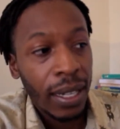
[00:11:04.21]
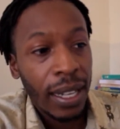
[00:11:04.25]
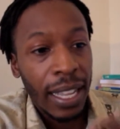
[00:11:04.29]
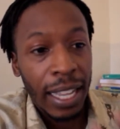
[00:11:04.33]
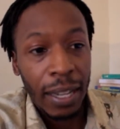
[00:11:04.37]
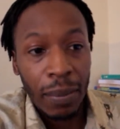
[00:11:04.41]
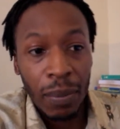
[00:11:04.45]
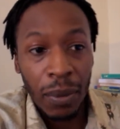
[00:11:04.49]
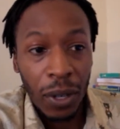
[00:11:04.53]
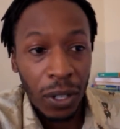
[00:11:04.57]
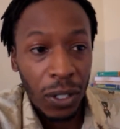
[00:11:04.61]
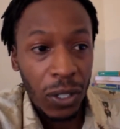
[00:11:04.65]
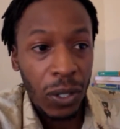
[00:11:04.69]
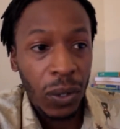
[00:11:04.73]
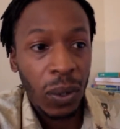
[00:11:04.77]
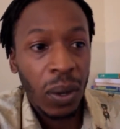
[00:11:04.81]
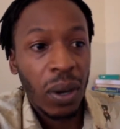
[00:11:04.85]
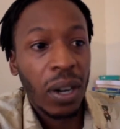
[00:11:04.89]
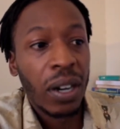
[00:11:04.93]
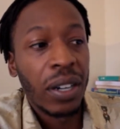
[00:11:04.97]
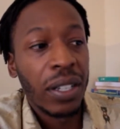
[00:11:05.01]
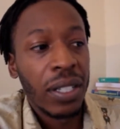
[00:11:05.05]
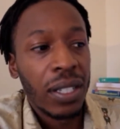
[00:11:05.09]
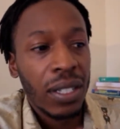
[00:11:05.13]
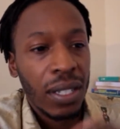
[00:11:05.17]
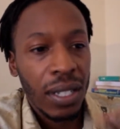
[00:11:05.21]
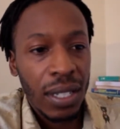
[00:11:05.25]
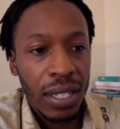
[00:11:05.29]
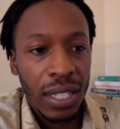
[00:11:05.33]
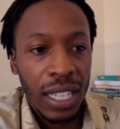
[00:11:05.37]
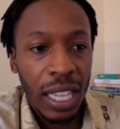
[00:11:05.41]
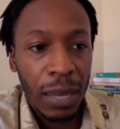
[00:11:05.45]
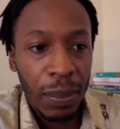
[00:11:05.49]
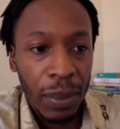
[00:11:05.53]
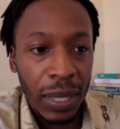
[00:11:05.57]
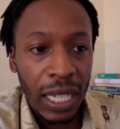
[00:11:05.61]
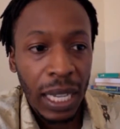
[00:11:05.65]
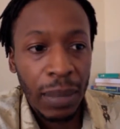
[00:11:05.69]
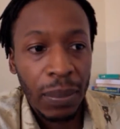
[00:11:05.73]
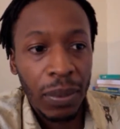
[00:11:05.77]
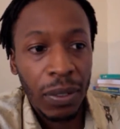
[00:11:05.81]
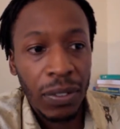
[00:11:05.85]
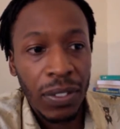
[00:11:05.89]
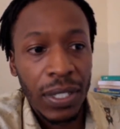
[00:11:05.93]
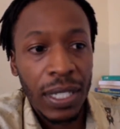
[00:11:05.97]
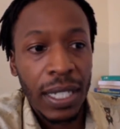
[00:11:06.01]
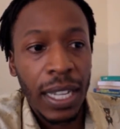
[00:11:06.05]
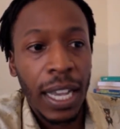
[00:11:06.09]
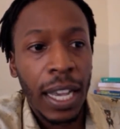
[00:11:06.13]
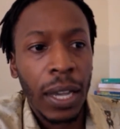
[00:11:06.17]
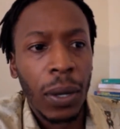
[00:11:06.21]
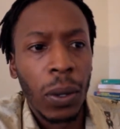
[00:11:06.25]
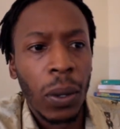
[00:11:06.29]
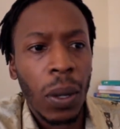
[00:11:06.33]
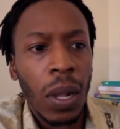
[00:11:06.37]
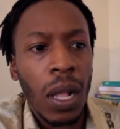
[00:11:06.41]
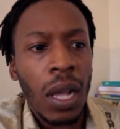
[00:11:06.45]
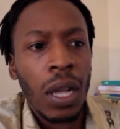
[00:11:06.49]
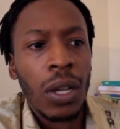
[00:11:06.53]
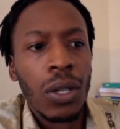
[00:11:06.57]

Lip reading: like martial arts, the same type of style.